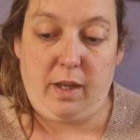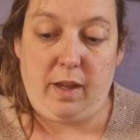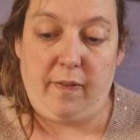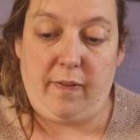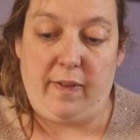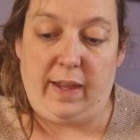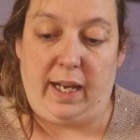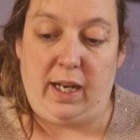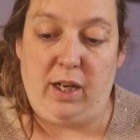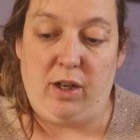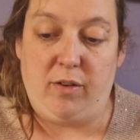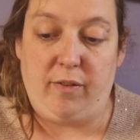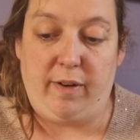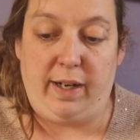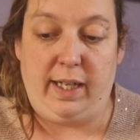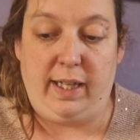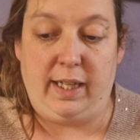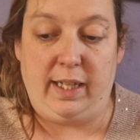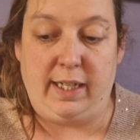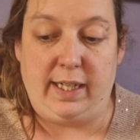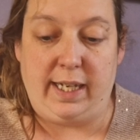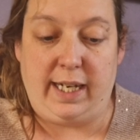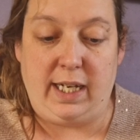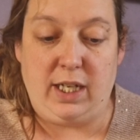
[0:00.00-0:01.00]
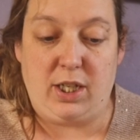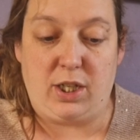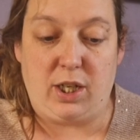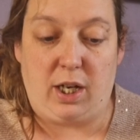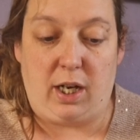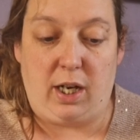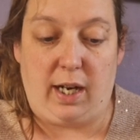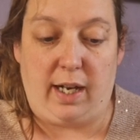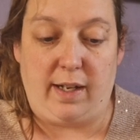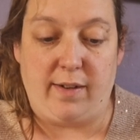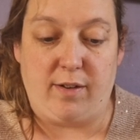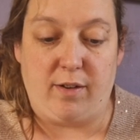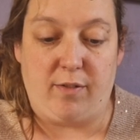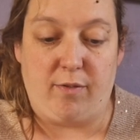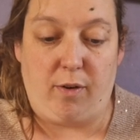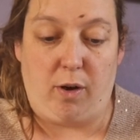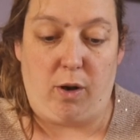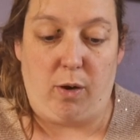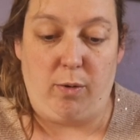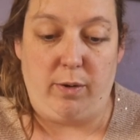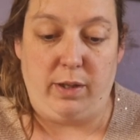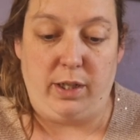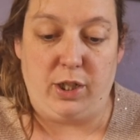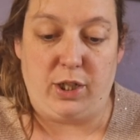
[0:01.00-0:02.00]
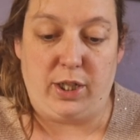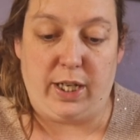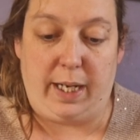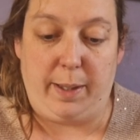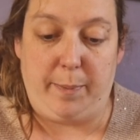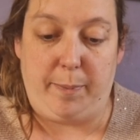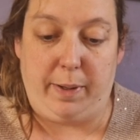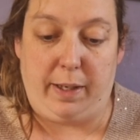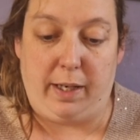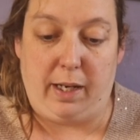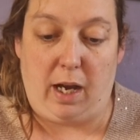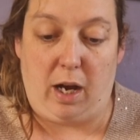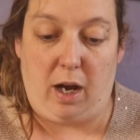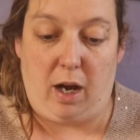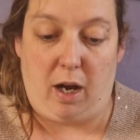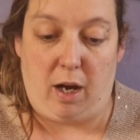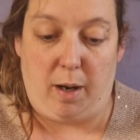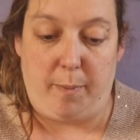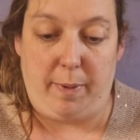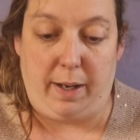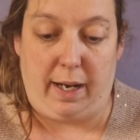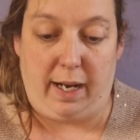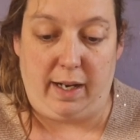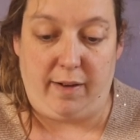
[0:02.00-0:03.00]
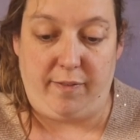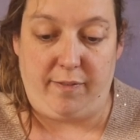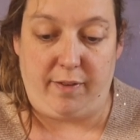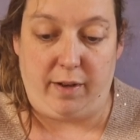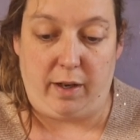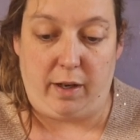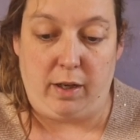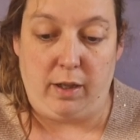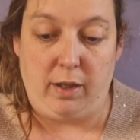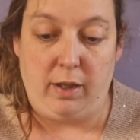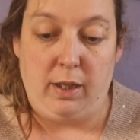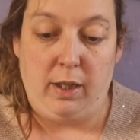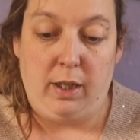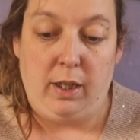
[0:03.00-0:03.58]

They agree that nature has a role in shaping our behaviour.